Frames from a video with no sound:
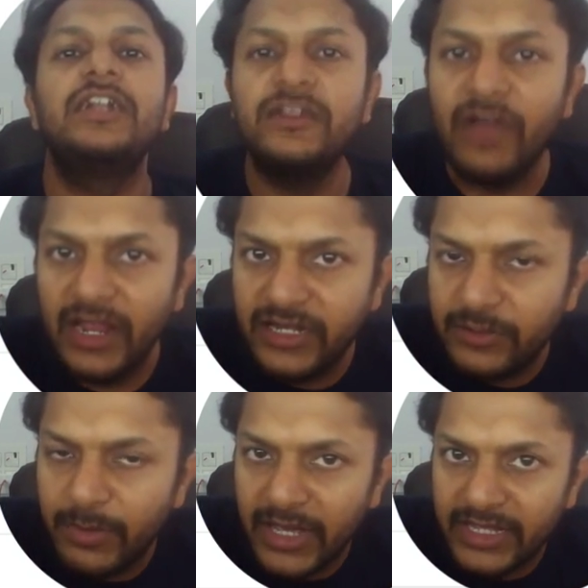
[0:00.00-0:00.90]

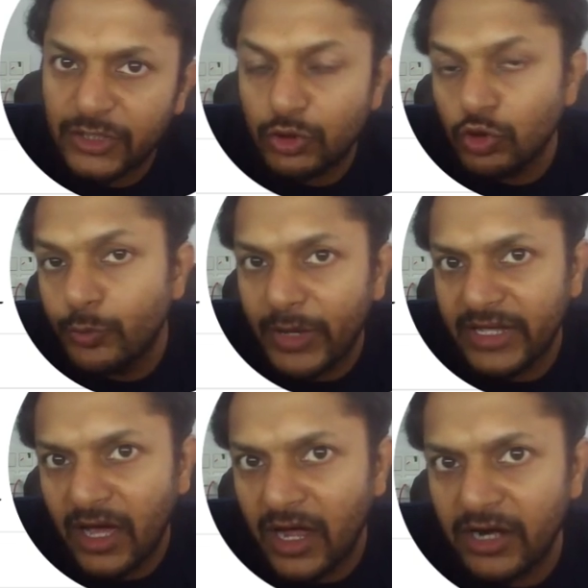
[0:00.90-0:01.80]
divided by the 2 pi
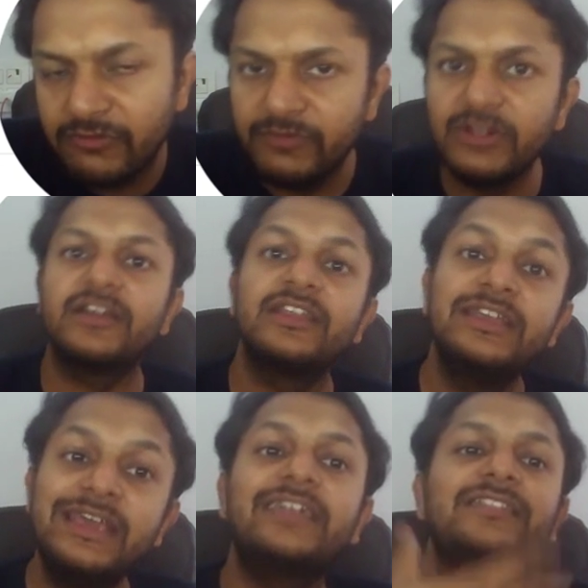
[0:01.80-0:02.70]
r we will
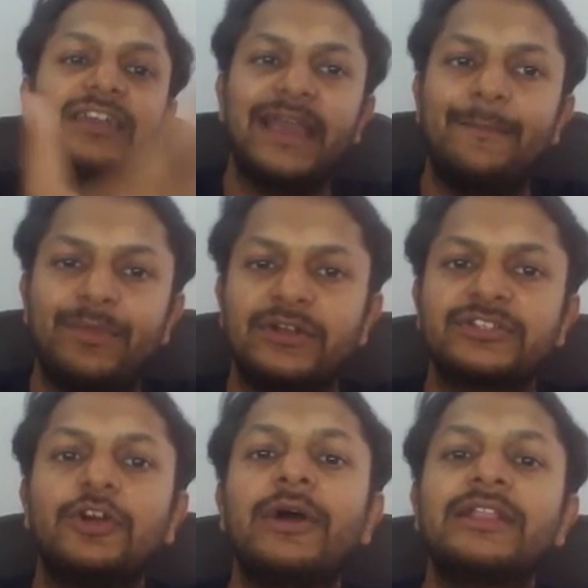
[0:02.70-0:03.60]
create the
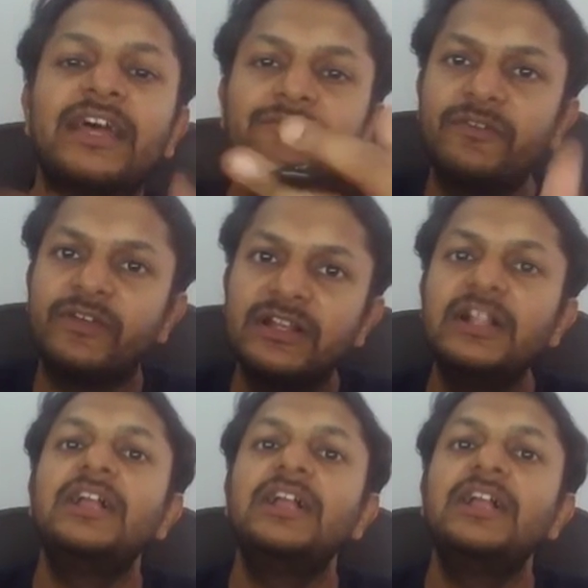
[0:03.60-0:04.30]
kepler's law and then we will